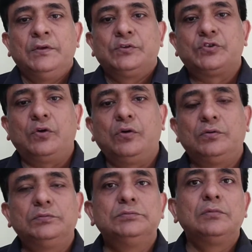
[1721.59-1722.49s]

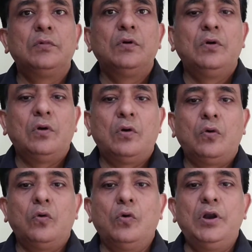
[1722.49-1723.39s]
So
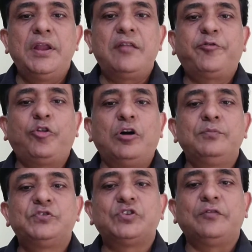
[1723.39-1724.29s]
older
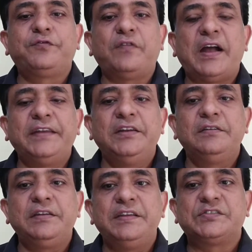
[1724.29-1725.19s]
forms of
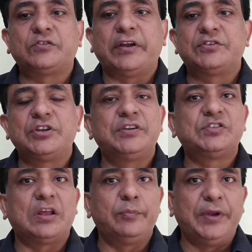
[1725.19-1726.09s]
identity
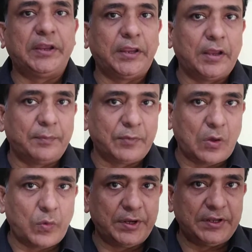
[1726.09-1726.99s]
structures are breaking up
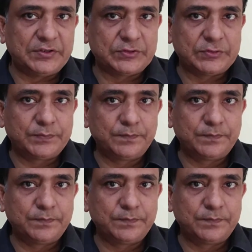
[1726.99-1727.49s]
nowadays.